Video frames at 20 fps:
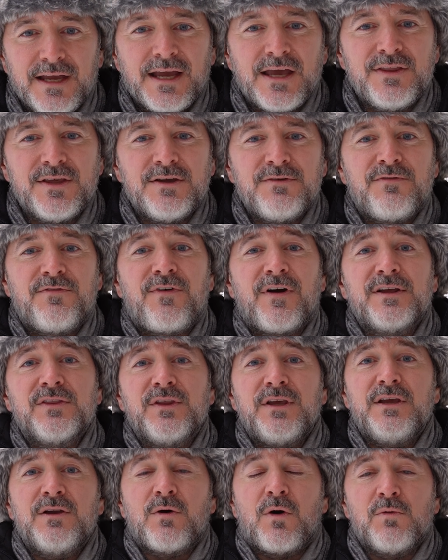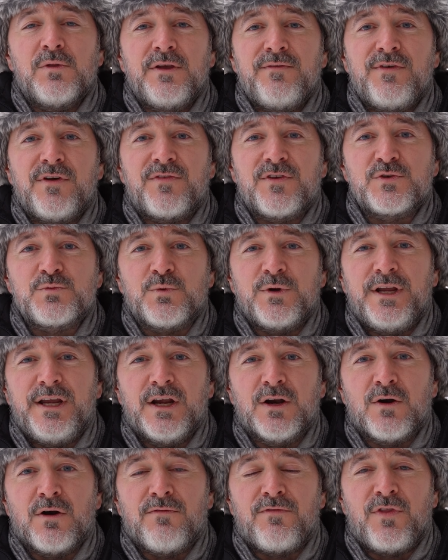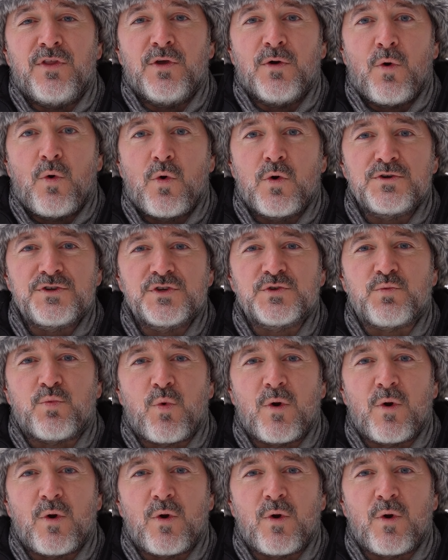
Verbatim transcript: And then finally, I'll leave you with this one here of the horses